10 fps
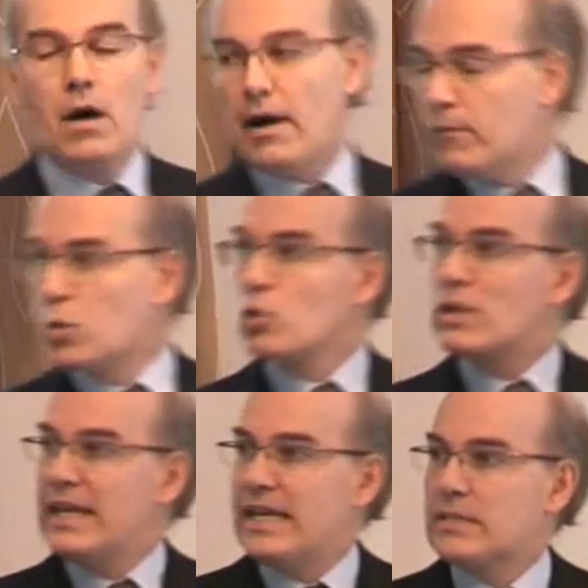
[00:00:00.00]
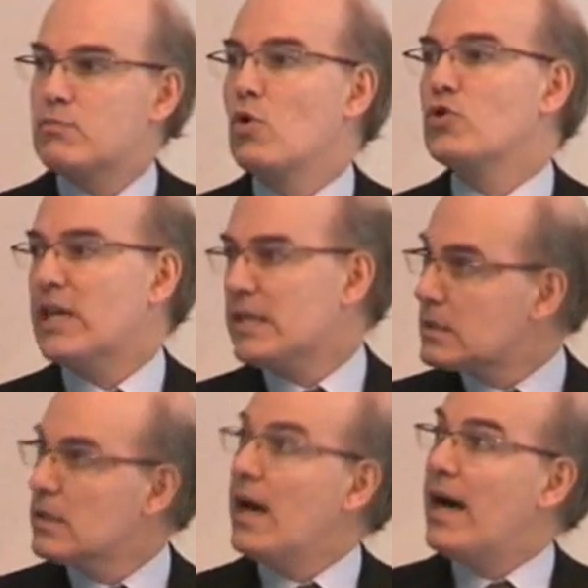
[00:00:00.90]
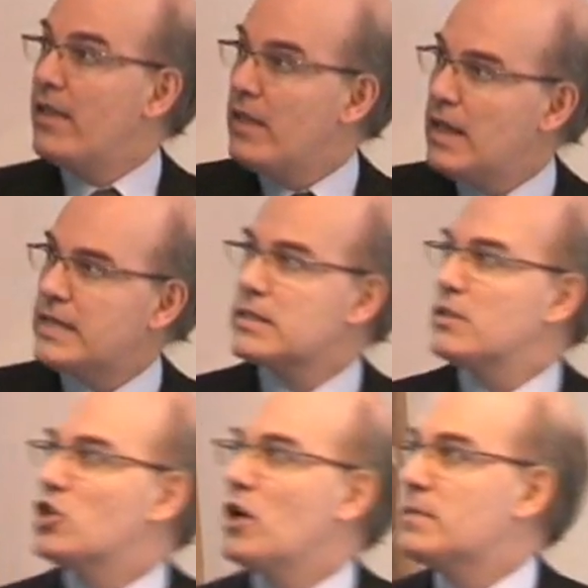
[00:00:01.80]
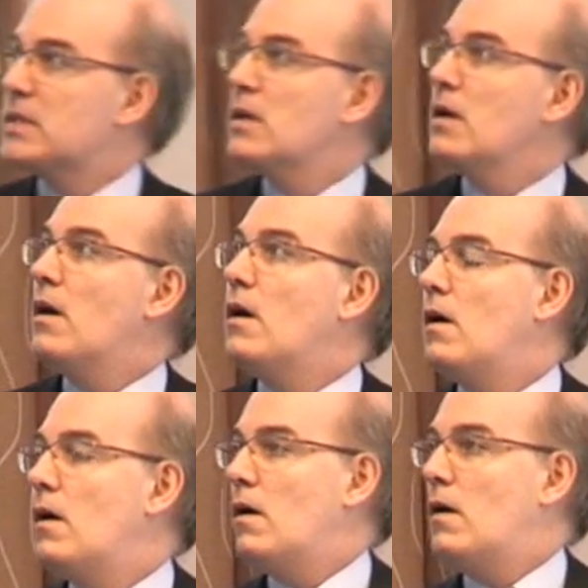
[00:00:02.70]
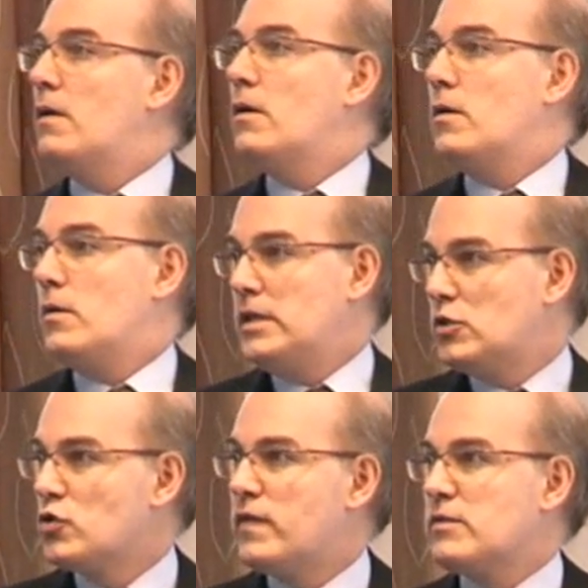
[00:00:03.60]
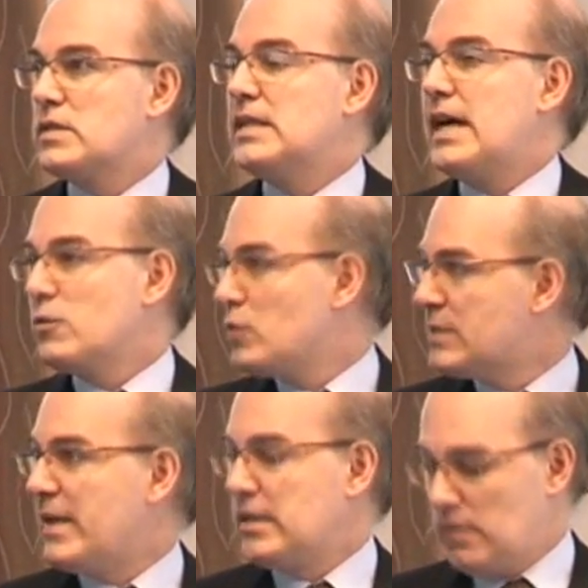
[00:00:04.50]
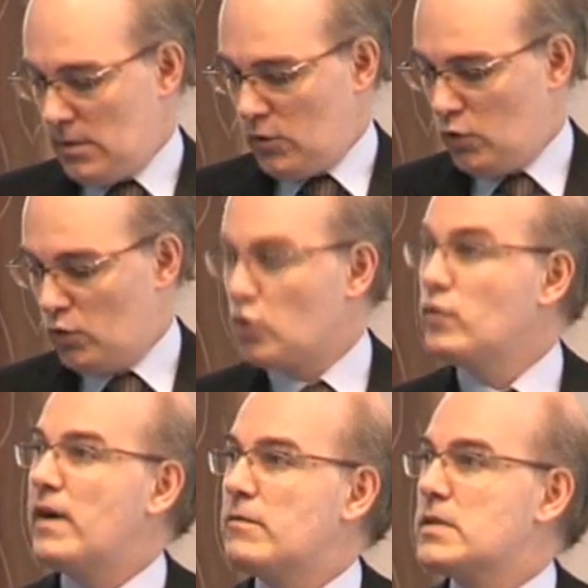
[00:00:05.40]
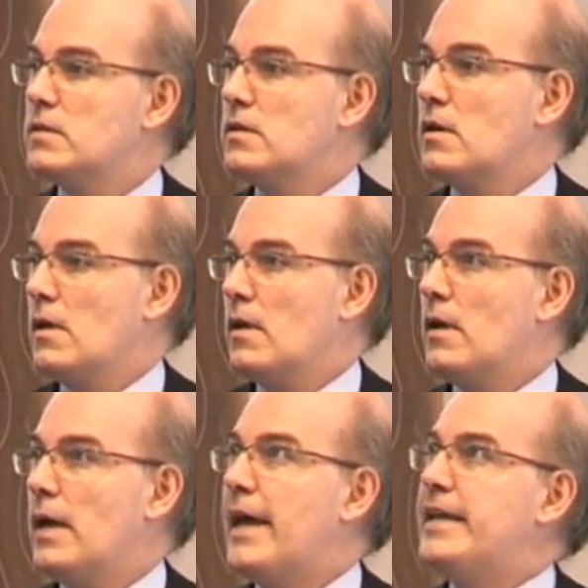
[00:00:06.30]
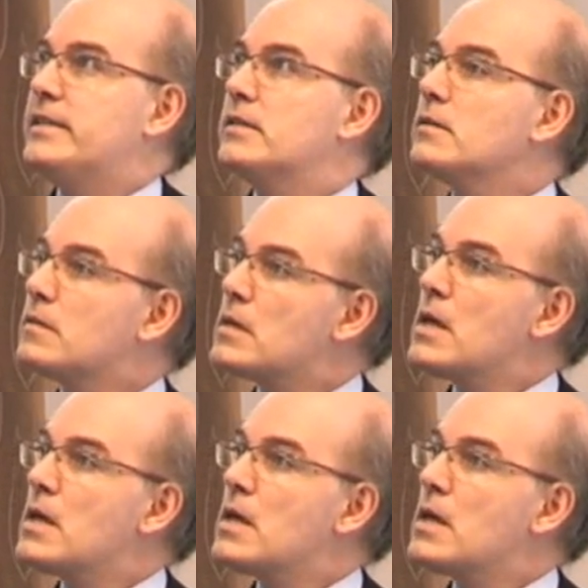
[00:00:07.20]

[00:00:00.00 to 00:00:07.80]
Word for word: have brought less projects and less jobs uh, in 2009 respect to 2008.